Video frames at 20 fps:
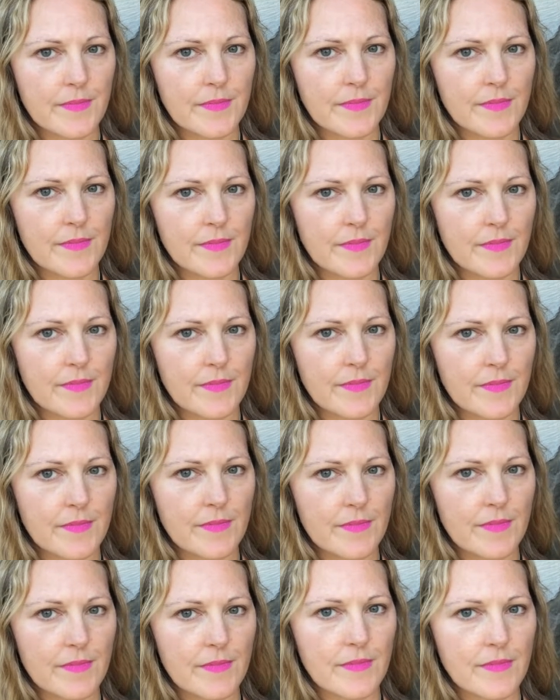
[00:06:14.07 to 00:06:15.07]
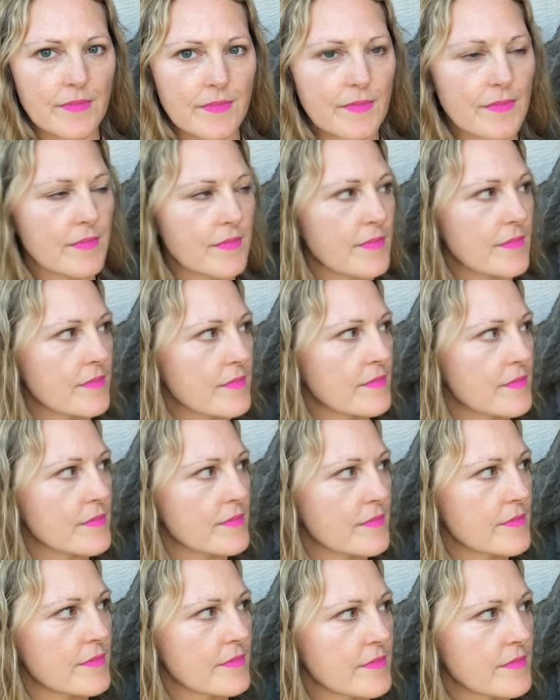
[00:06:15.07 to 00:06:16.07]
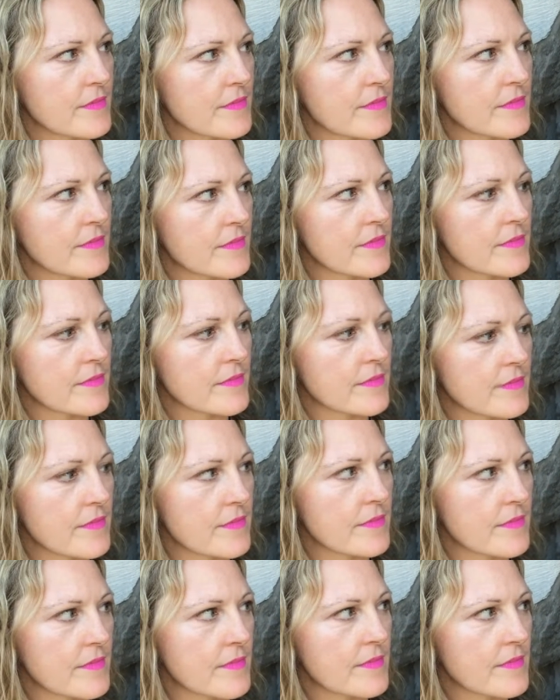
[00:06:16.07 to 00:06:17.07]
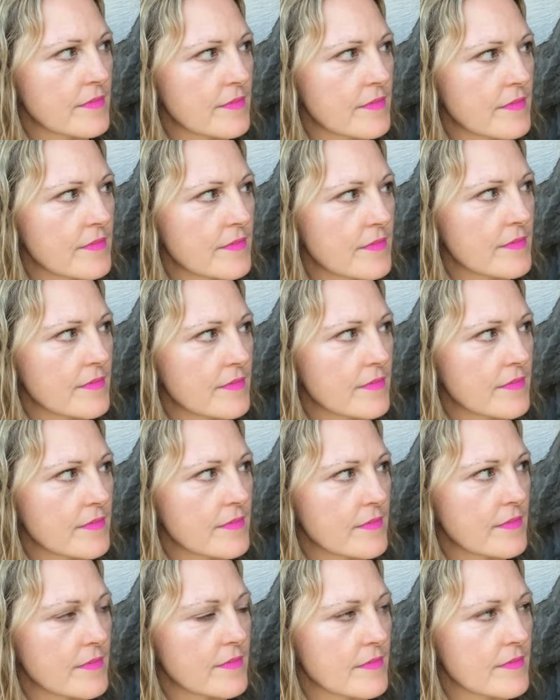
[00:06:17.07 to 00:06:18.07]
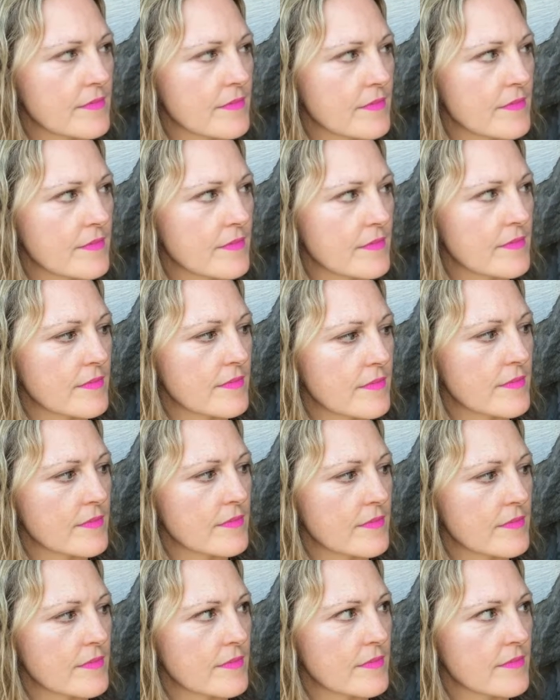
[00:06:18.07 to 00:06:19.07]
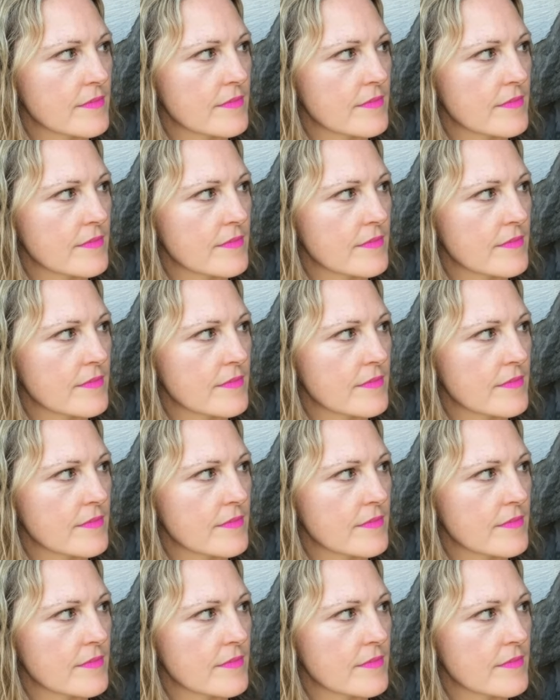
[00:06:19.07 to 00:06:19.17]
(not speaking)